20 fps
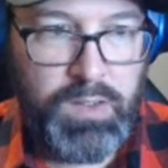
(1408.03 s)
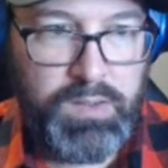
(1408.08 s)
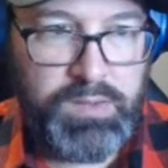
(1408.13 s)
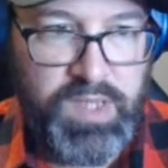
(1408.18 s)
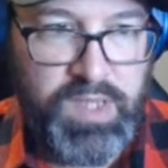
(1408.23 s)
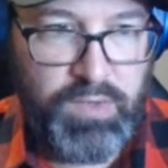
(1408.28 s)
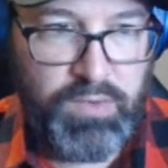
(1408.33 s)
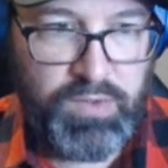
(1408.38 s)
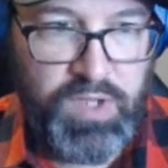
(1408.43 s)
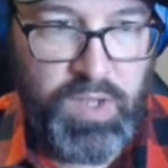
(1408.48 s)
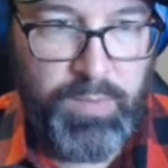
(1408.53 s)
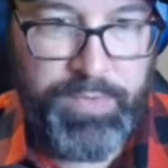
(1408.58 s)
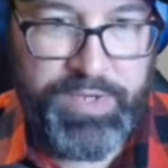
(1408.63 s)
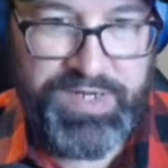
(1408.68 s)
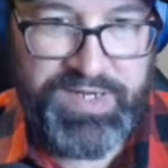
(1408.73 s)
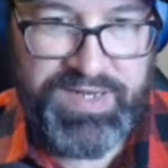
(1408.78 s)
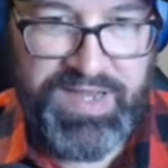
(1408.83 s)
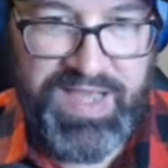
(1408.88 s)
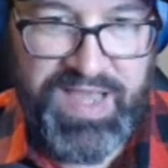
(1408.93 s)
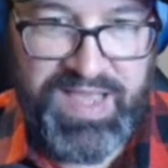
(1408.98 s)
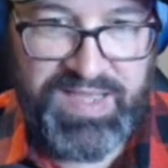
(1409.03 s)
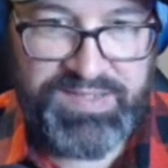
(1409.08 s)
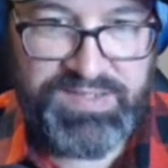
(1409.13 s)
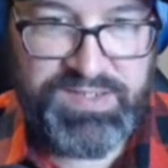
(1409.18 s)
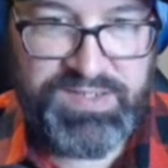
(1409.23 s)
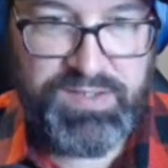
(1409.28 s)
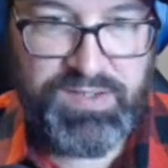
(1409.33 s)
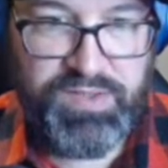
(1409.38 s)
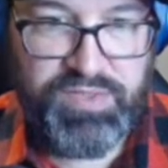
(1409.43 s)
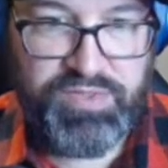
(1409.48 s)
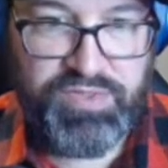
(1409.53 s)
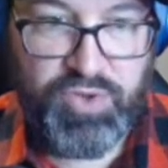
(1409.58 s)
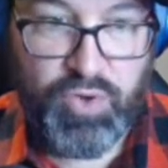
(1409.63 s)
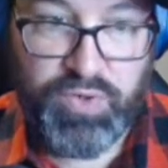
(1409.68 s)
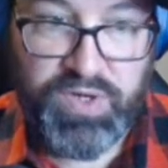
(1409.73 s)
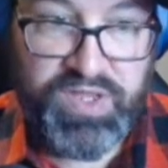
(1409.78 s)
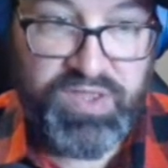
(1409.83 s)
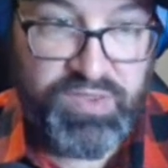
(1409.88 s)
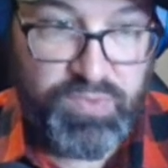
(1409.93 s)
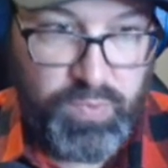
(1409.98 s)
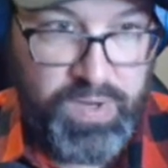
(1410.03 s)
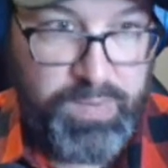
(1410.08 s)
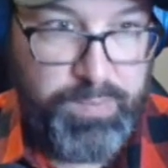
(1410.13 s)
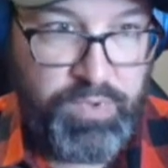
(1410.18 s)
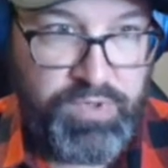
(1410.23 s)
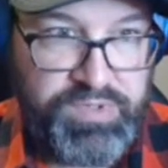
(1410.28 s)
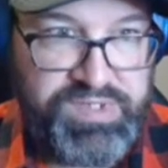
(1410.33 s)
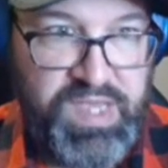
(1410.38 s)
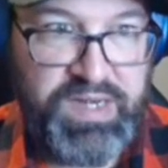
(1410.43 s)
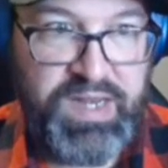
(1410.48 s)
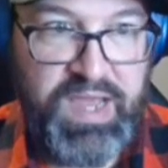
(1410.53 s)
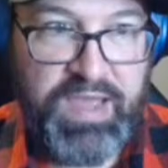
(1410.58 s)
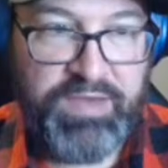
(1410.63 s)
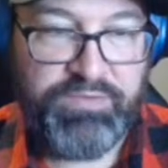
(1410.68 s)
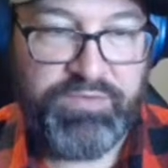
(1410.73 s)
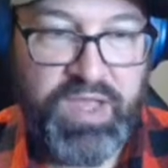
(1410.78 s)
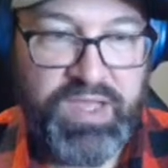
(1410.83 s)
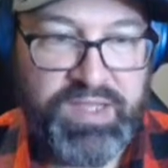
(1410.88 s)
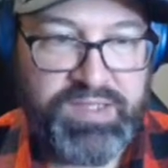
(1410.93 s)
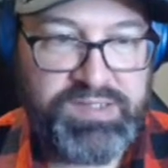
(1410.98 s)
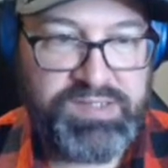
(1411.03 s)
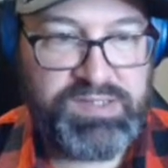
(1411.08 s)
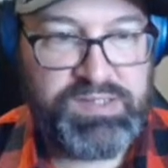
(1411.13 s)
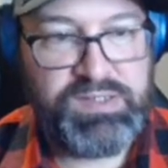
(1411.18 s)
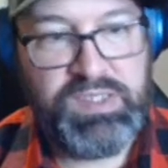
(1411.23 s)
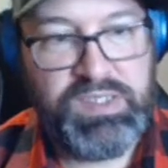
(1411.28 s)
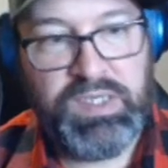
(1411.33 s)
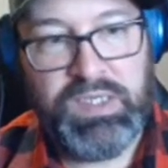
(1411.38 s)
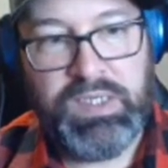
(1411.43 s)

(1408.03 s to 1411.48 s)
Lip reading: Dowdle coming in at 33% at flex.